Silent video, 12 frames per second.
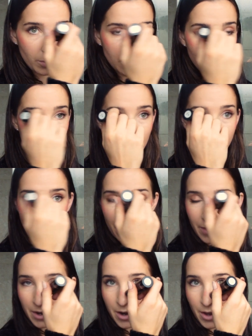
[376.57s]
Do a little bit
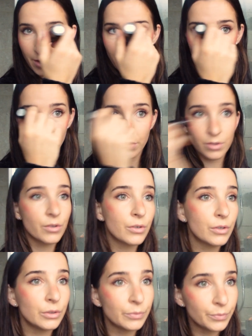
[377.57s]
on the nose,
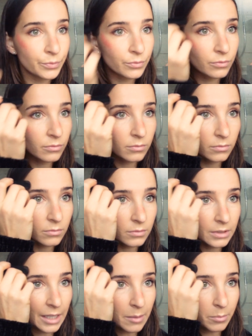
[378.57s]

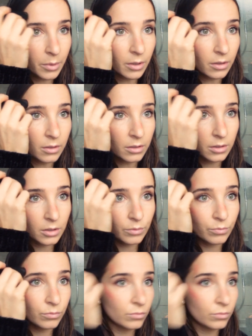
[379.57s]
temples,